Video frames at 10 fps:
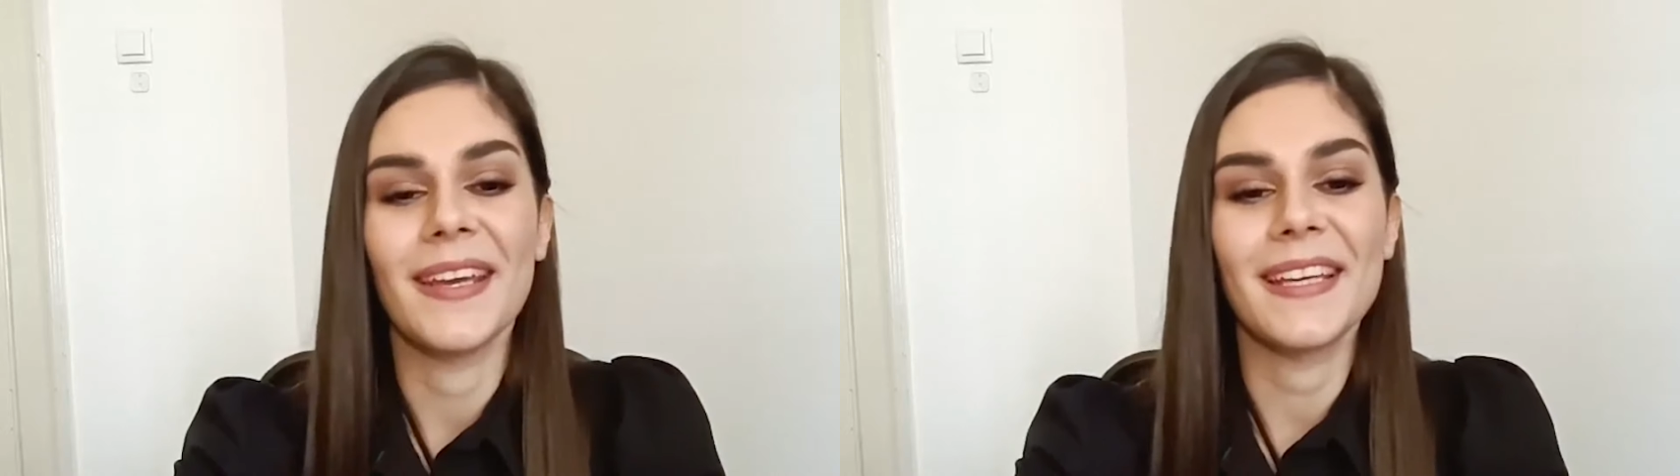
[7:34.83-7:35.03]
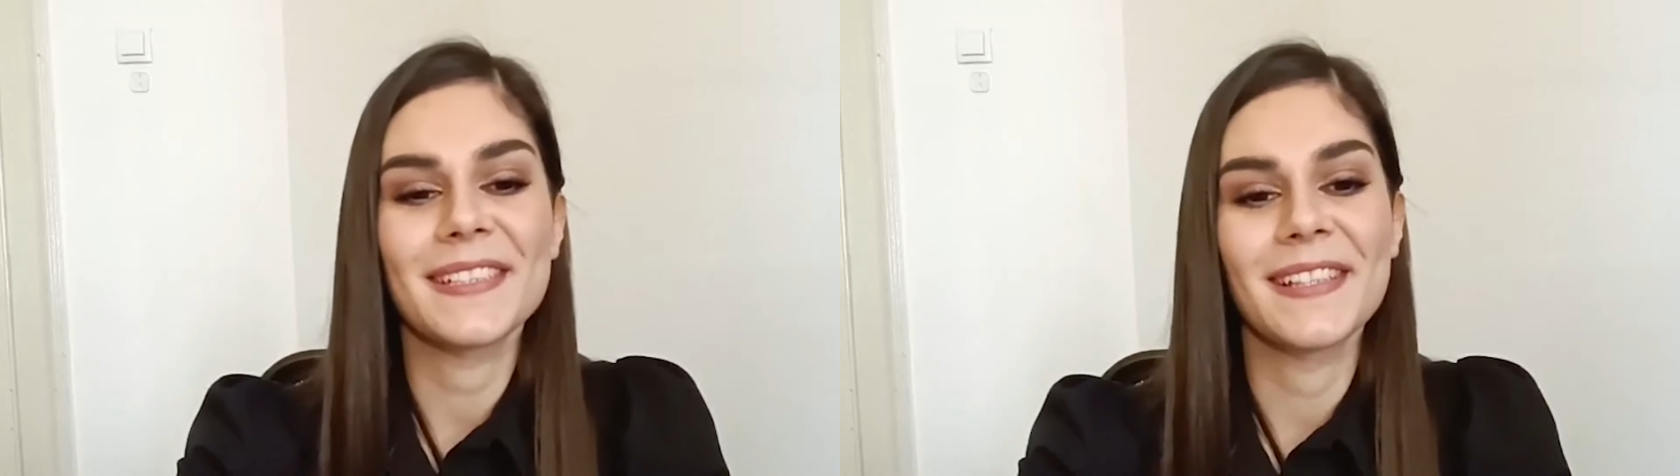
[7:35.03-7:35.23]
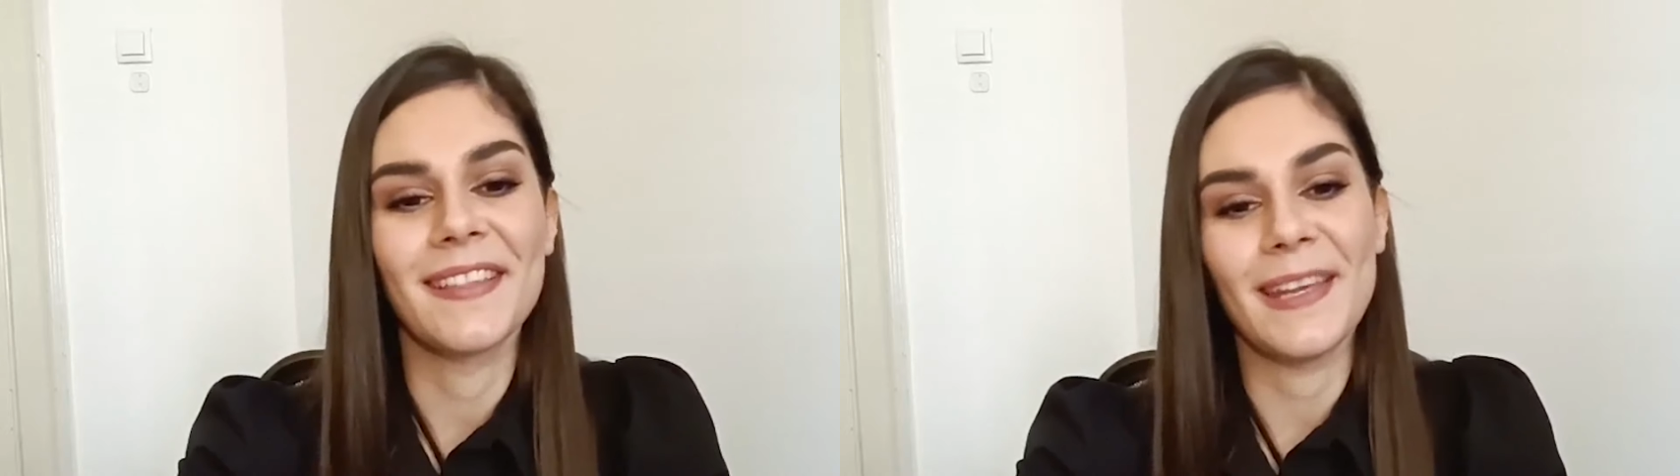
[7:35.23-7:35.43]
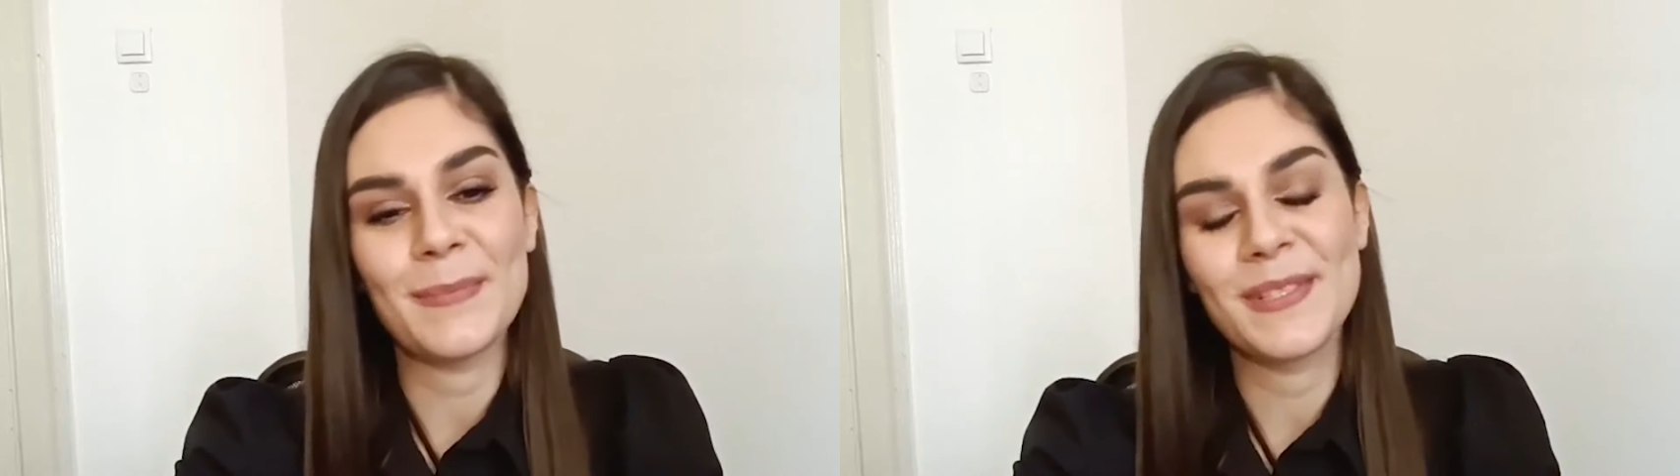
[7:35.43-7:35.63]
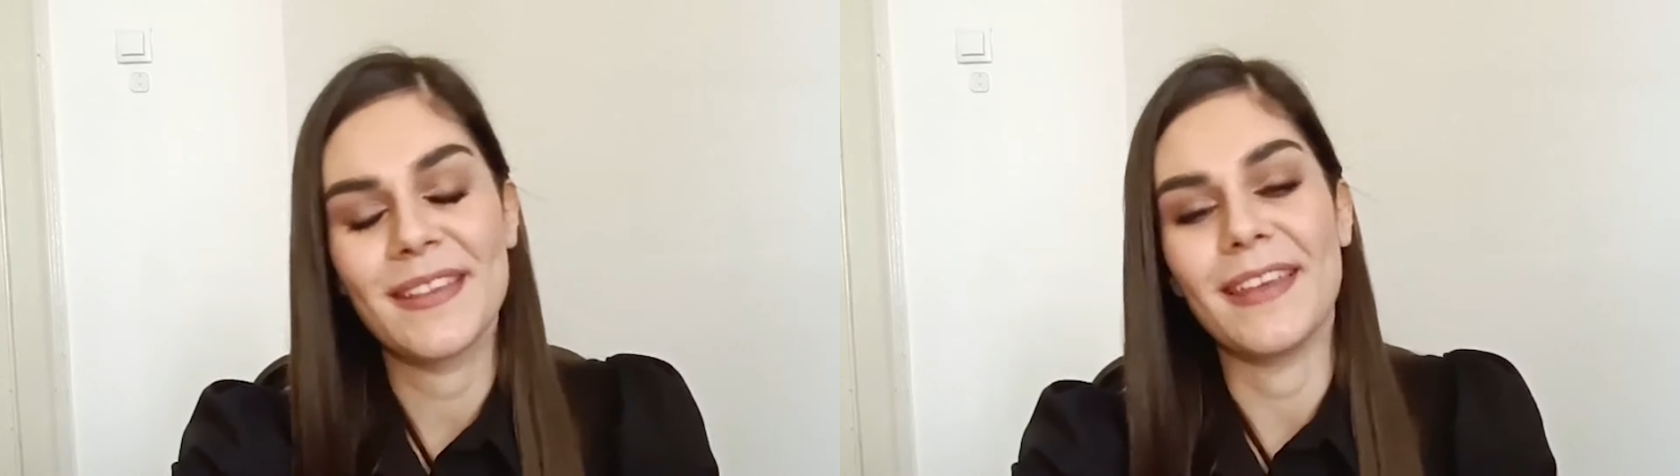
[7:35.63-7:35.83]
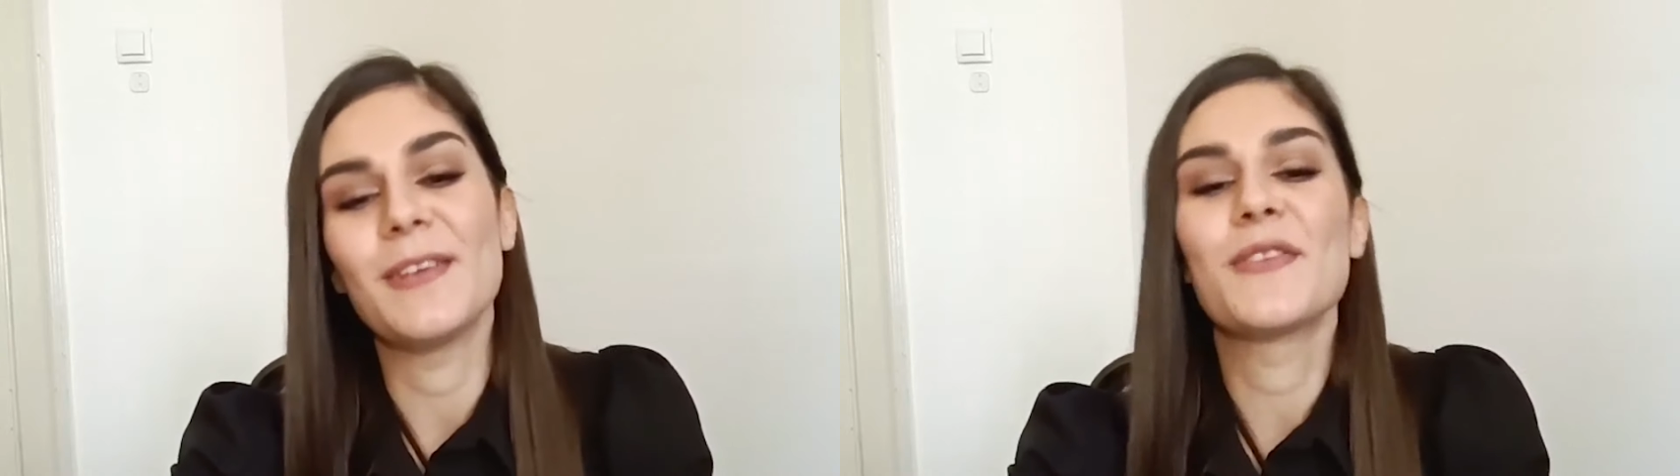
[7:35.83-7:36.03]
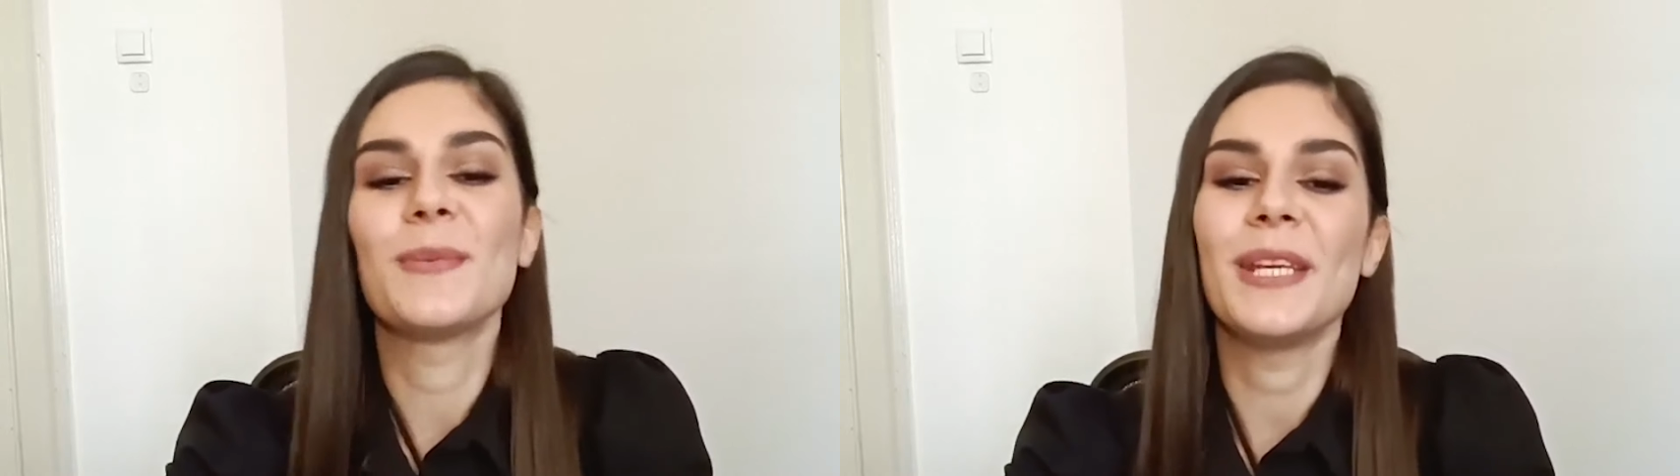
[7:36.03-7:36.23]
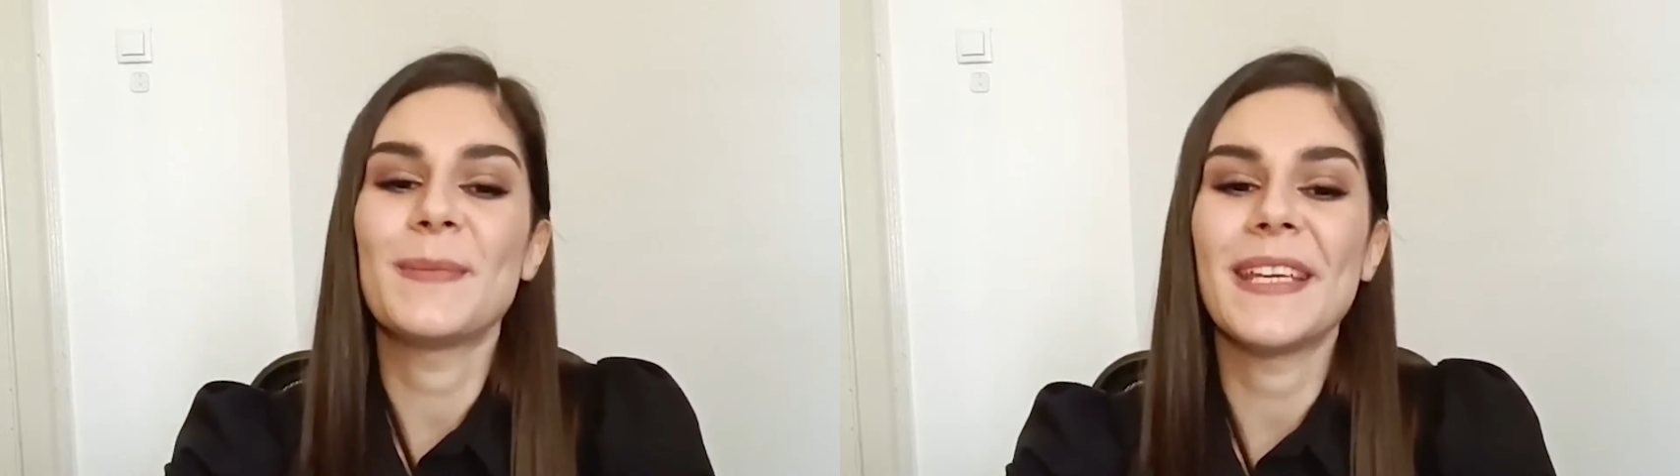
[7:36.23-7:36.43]
Excellent, Nebs. Thank you
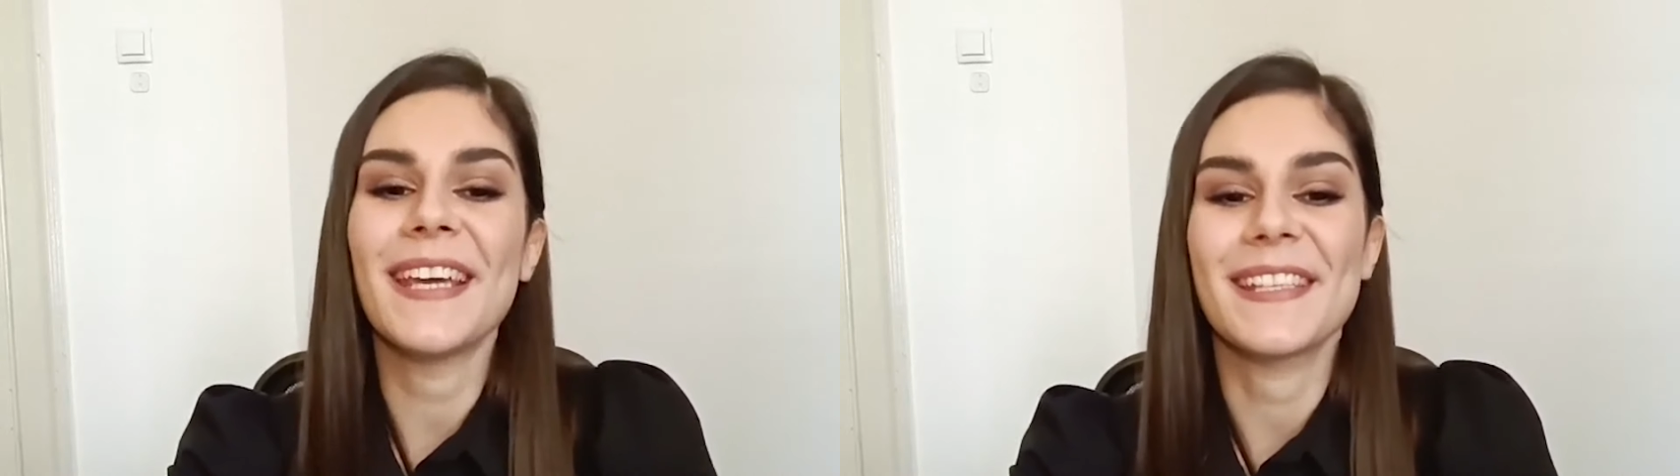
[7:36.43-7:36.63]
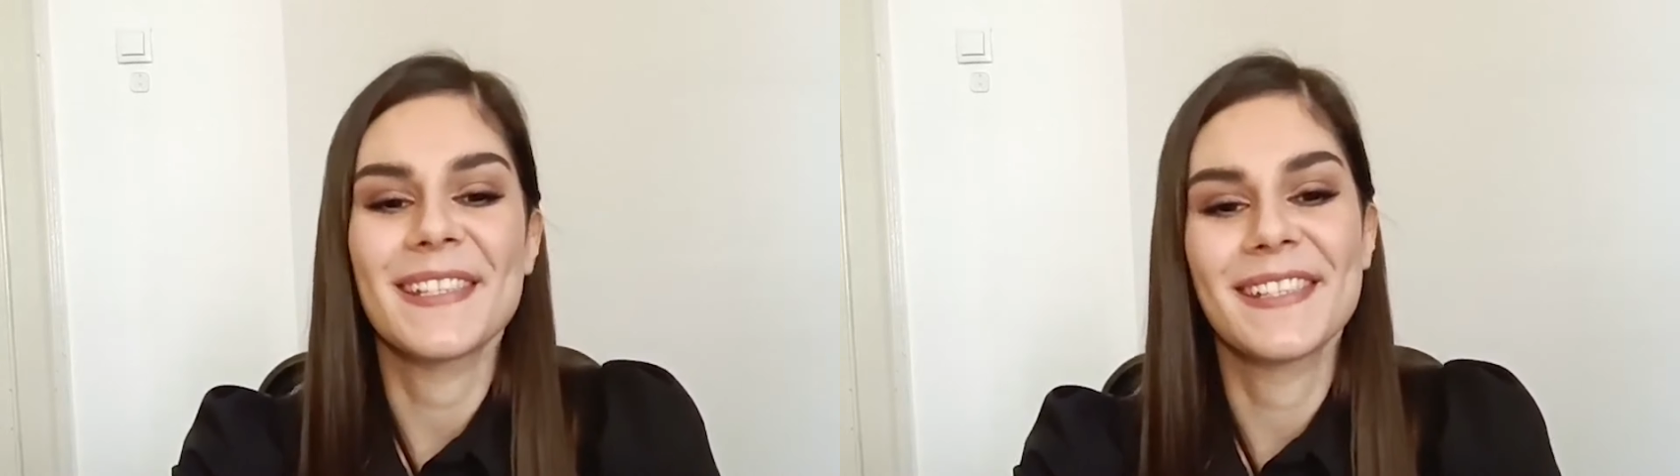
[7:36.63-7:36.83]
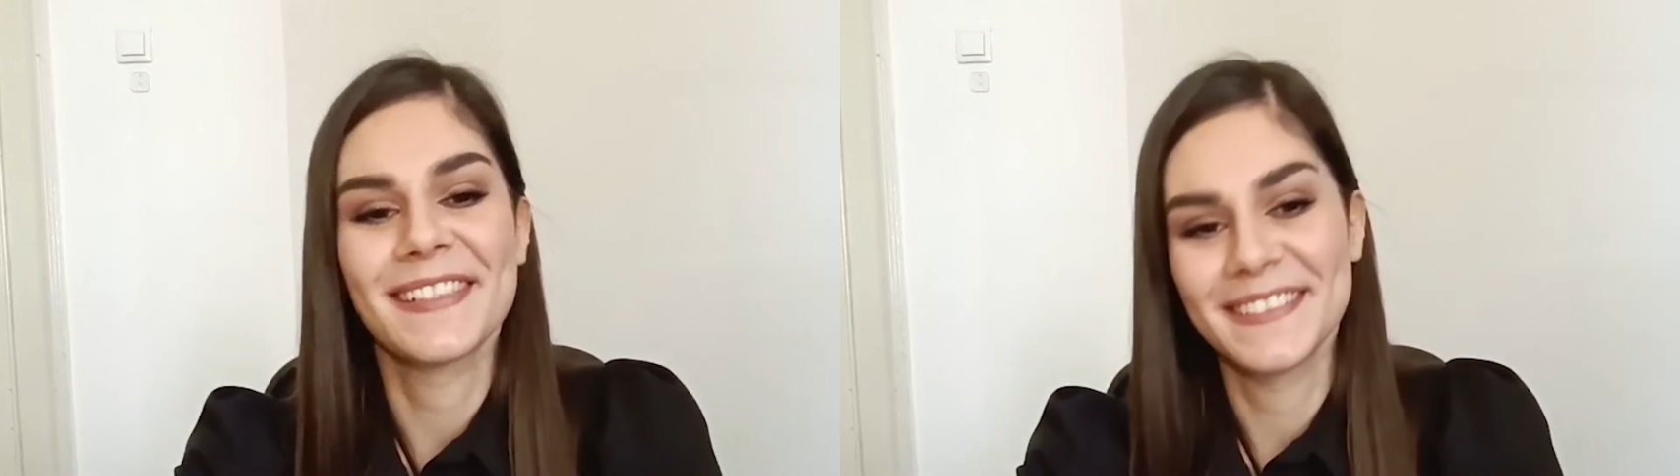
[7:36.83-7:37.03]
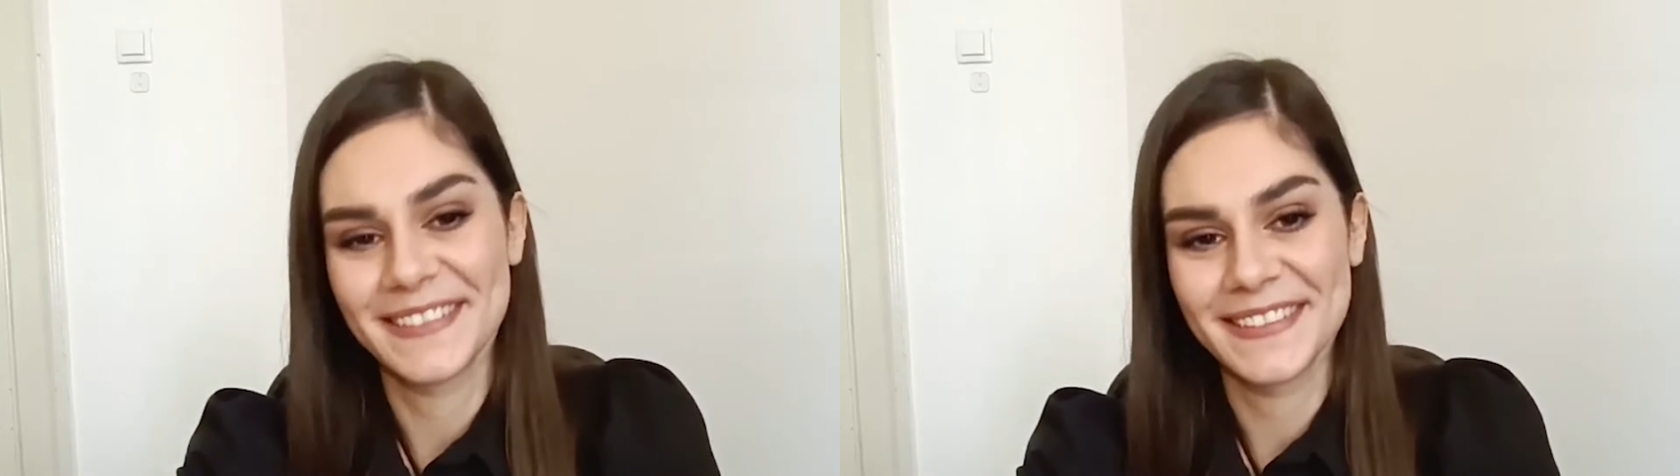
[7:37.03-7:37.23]
for being my guest.